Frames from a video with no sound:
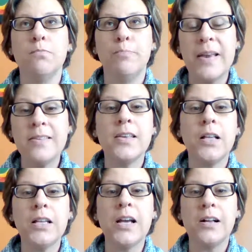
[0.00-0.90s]

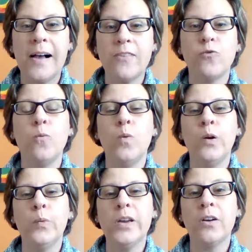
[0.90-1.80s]
basically a classroom where
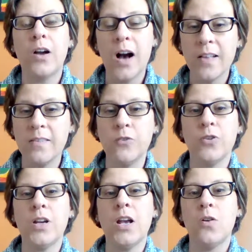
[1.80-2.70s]
we are
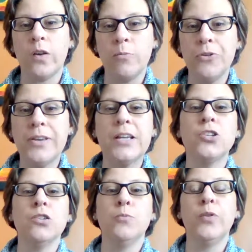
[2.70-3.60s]
concentrating on
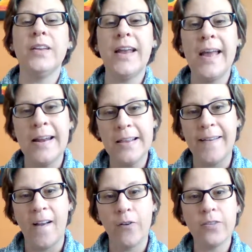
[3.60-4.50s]
communication more than anything
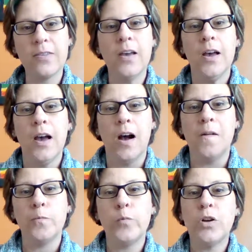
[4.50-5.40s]
else.
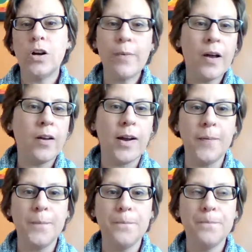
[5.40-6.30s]
We talk about
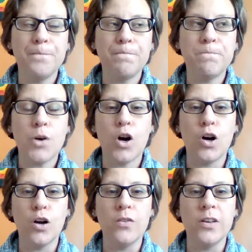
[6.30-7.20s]

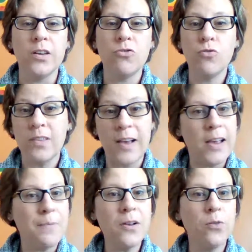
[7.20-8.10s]
the students'
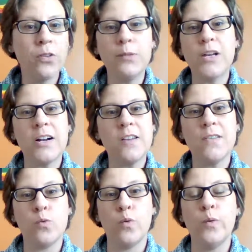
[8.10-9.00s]
IEP goals and objectives.
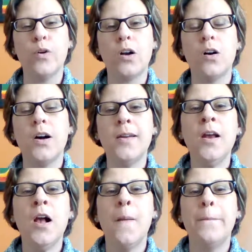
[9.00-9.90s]
That's what we work on,
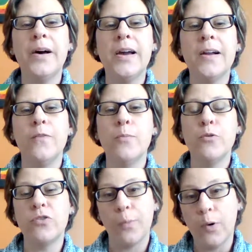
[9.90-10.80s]
but the
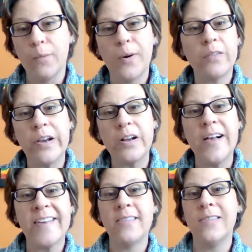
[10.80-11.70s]
most important part of our
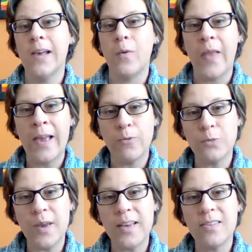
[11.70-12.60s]
class is that we're
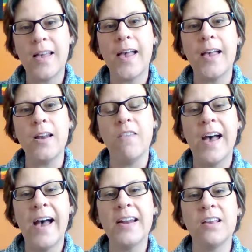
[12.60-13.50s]
language-based, and
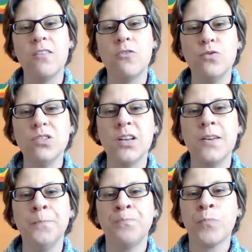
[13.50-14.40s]
that is usually
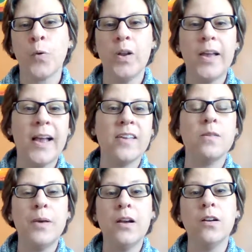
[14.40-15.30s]
when I ask the
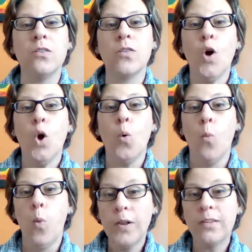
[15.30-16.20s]
parents
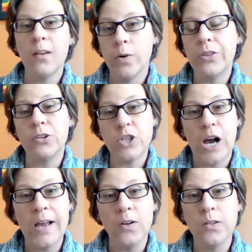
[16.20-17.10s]
what do they want their
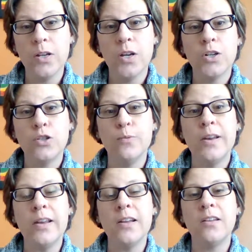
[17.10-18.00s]
child
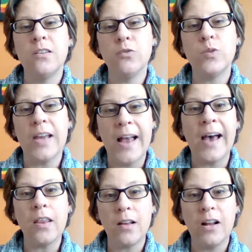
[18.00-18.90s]
to get
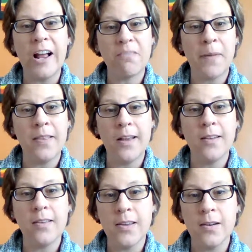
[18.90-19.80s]
out of the class by the end
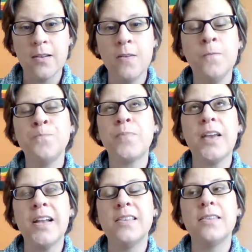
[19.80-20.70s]
of the year.
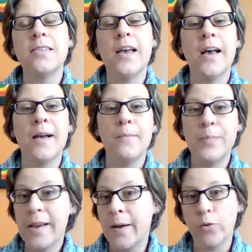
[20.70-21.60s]
It's
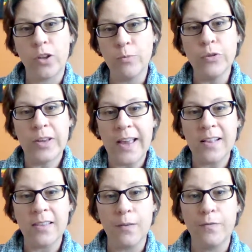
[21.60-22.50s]
being able to communicate
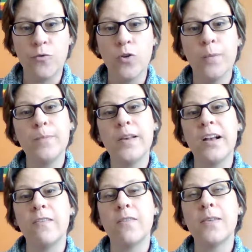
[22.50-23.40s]
in some form,
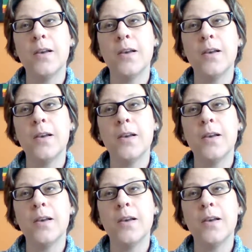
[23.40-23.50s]
because